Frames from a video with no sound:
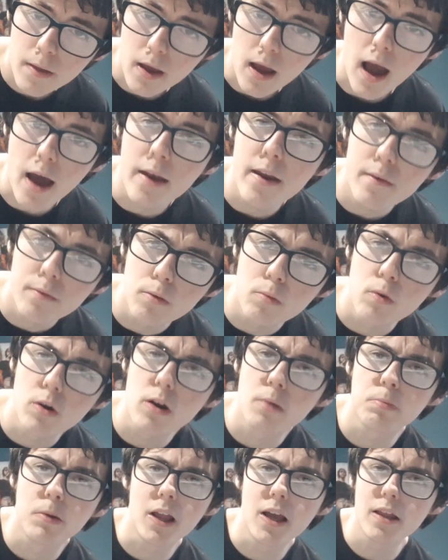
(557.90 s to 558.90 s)
I never want
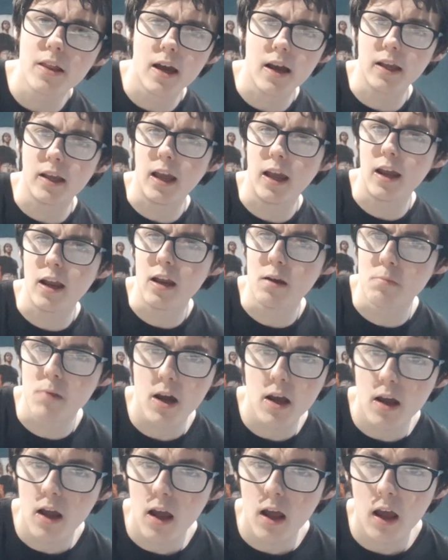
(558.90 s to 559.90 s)
to play that game.
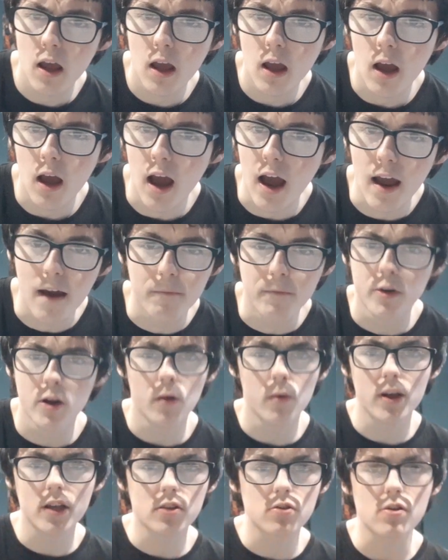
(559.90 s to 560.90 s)
I have
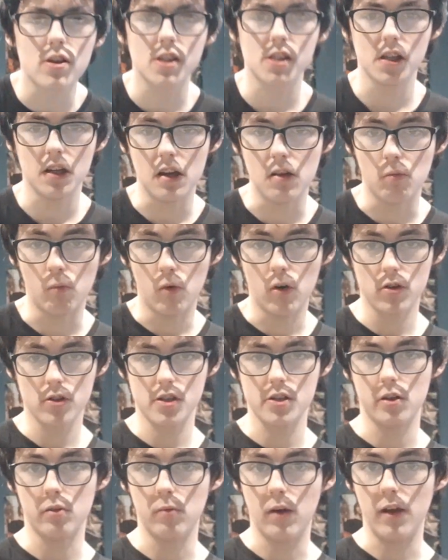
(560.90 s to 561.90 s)
no interest in it
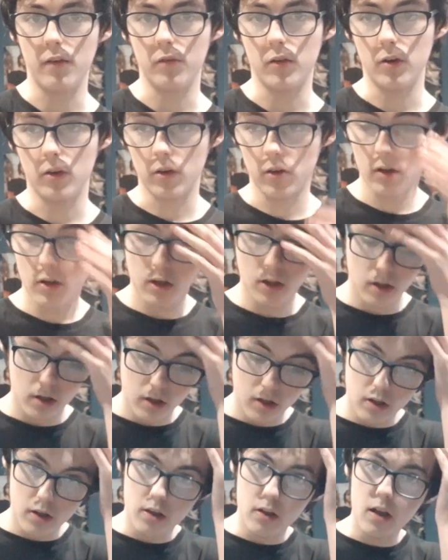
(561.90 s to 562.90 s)
whatsoever.
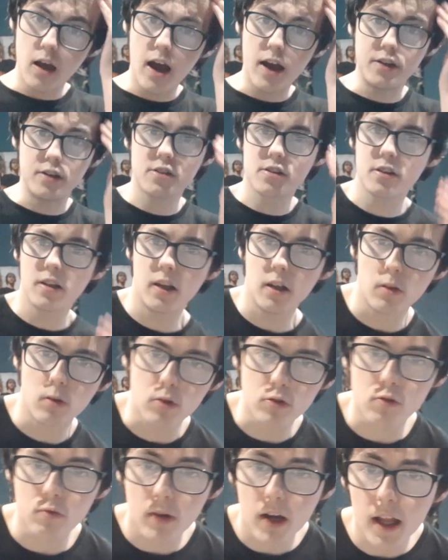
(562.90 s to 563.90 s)
I just think it
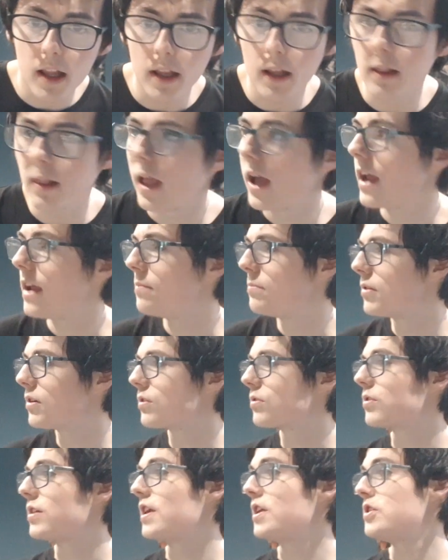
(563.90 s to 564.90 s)
looks really lame and
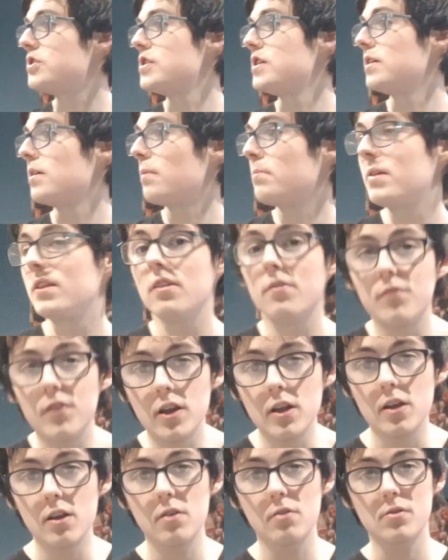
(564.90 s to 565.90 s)
cringy. I mean, the
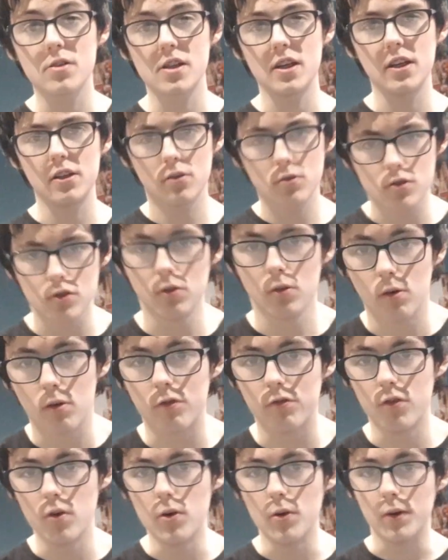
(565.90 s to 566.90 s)
videos, it does look
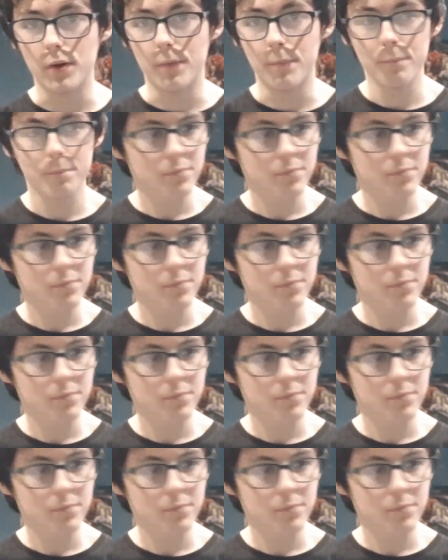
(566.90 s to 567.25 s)
fun.